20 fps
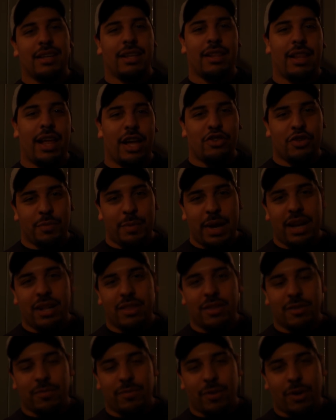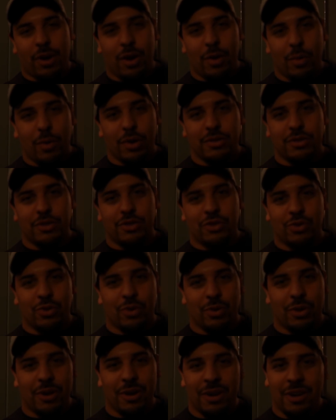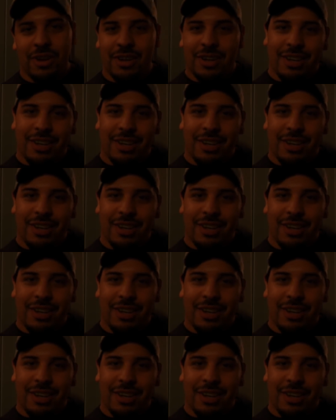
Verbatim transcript: Glad you made it this far. Wasn't sure.